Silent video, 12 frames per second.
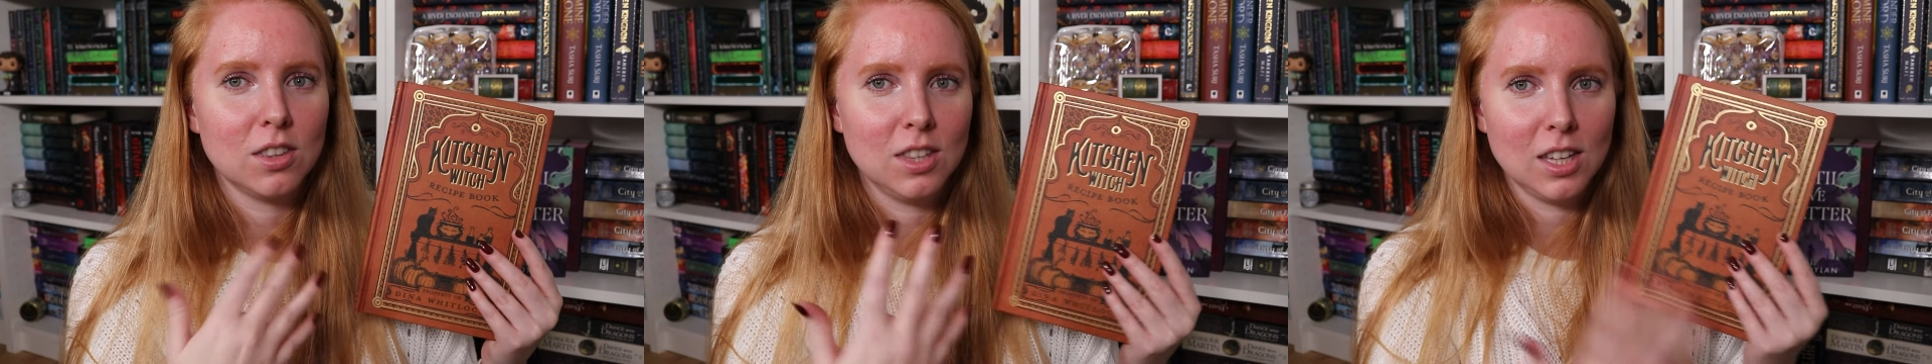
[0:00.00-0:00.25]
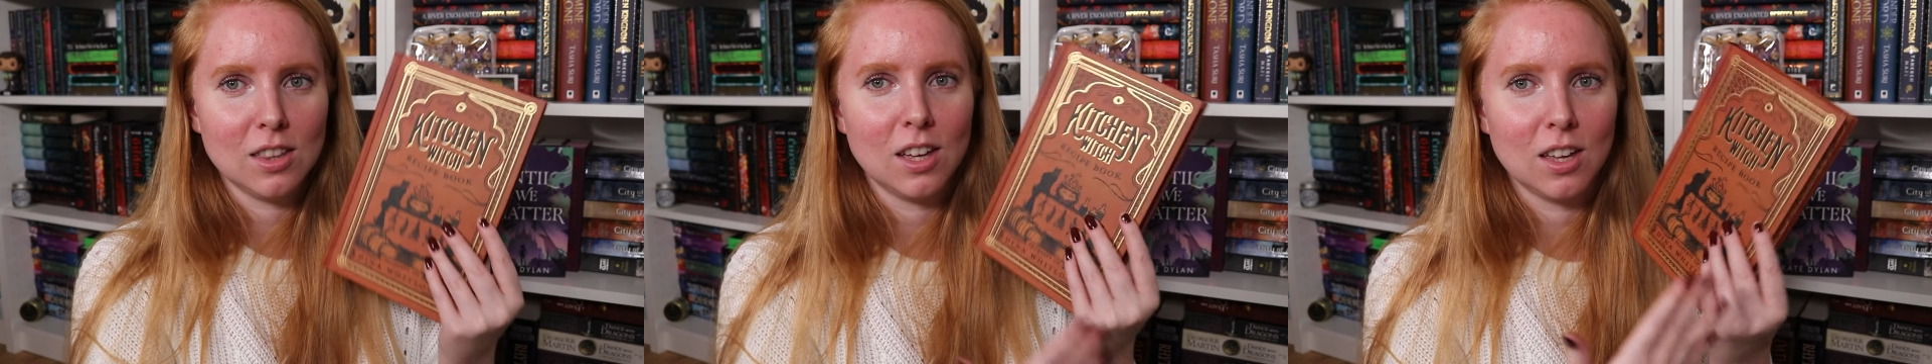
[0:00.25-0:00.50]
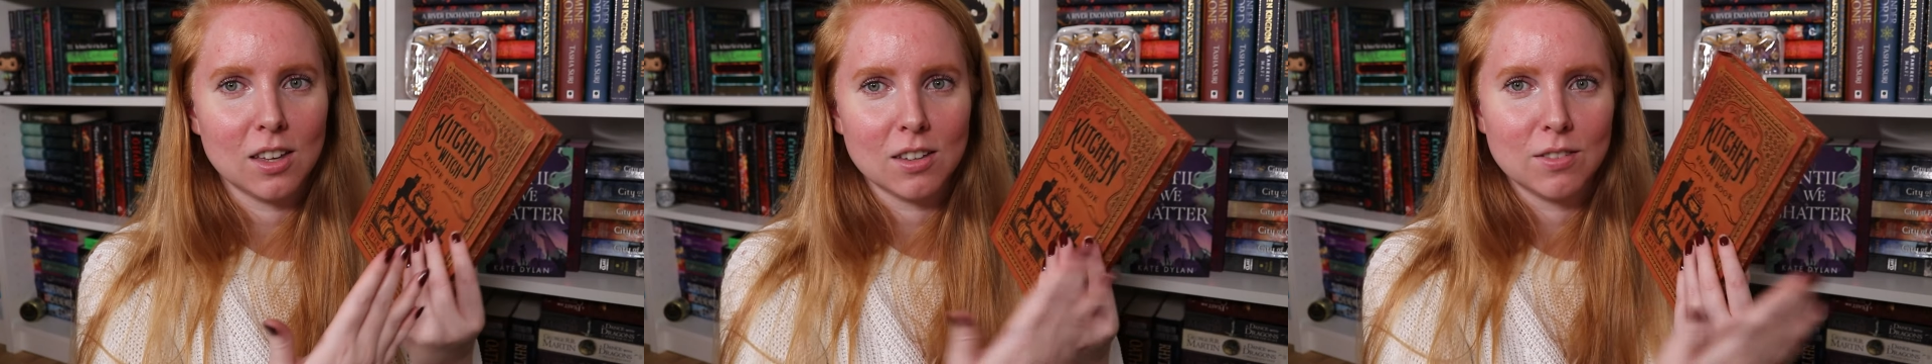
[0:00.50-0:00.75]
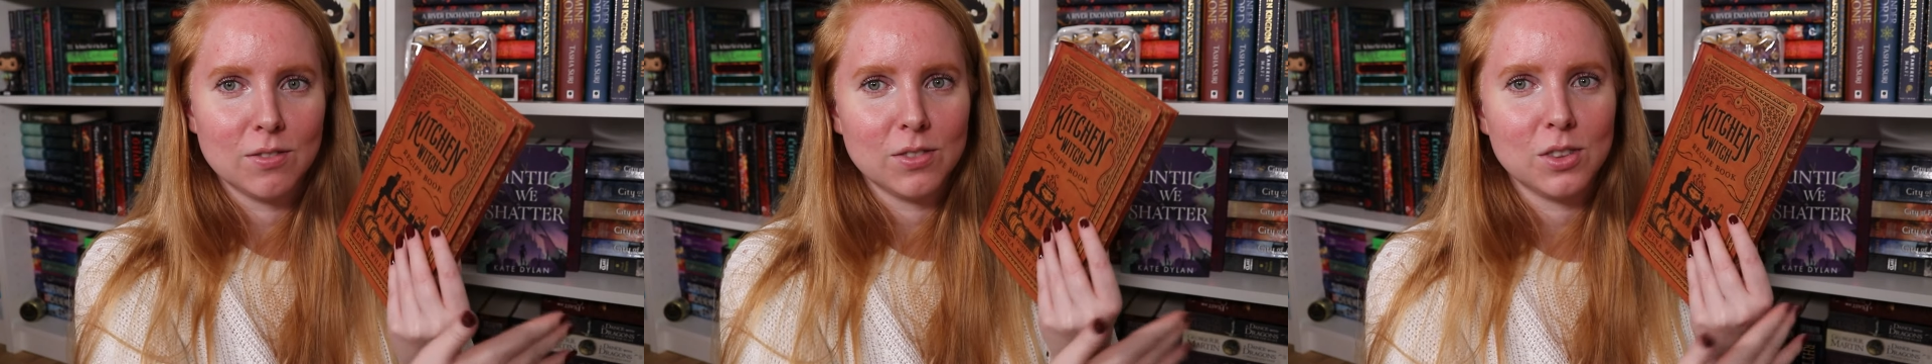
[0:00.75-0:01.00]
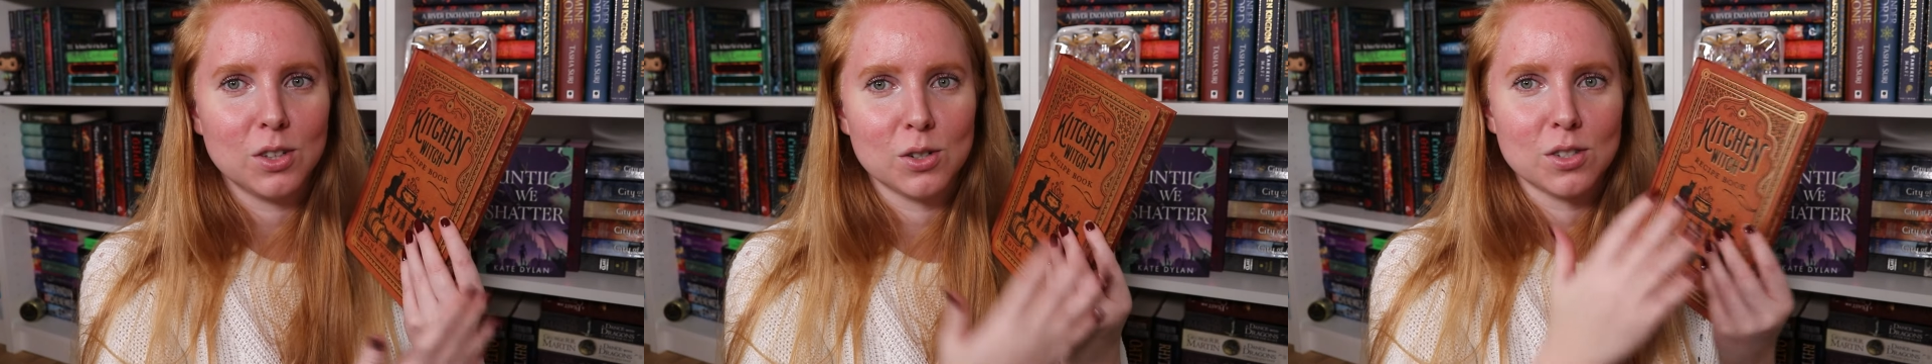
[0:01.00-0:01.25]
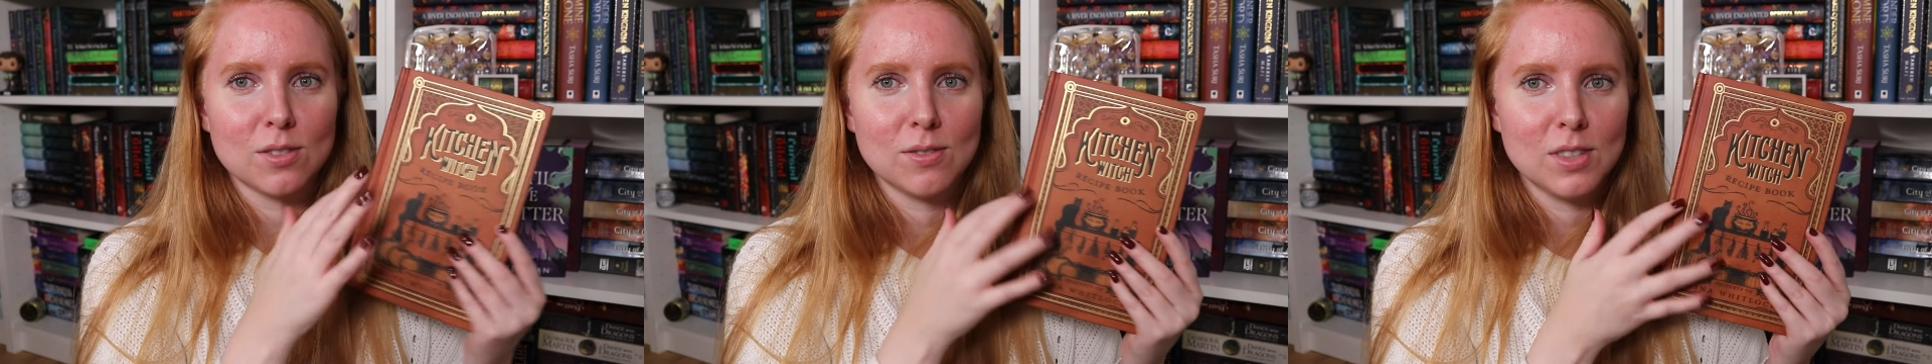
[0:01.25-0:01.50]
the like,
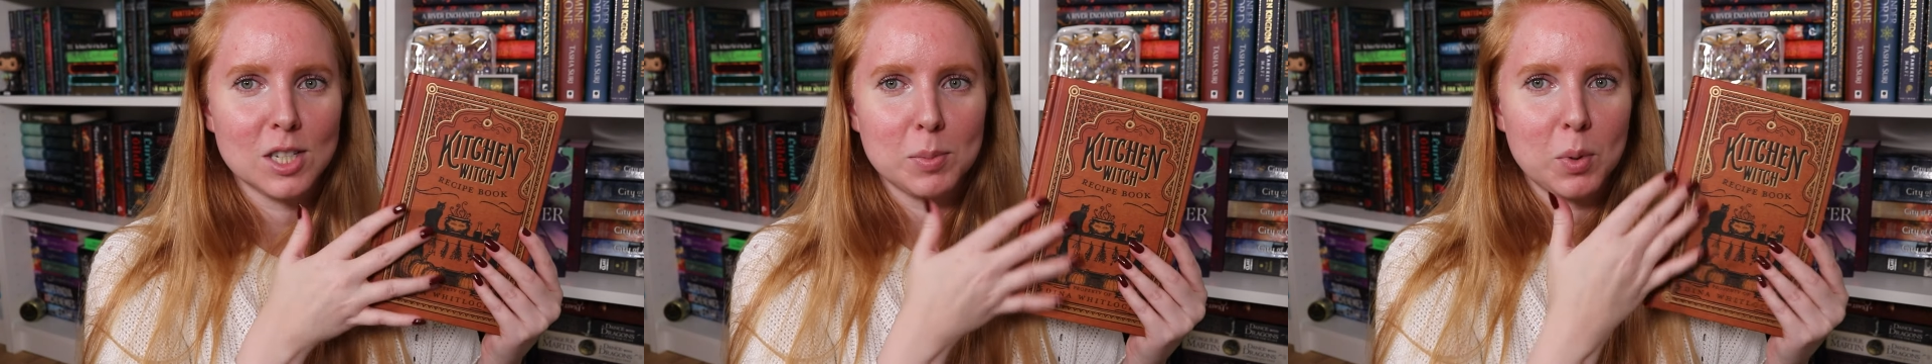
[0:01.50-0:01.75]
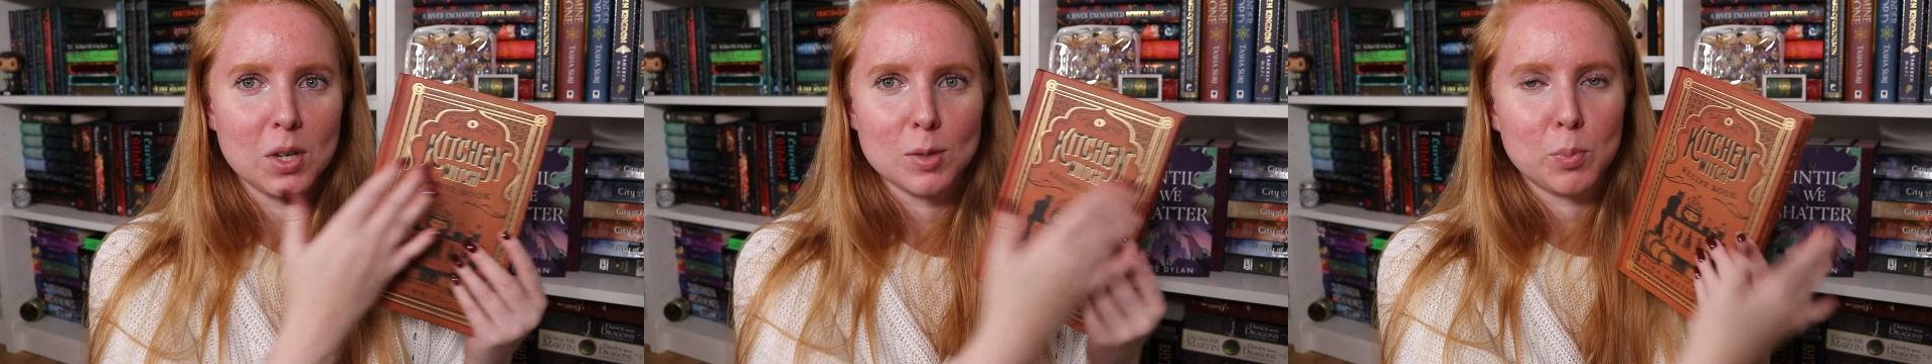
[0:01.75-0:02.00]
there's this book is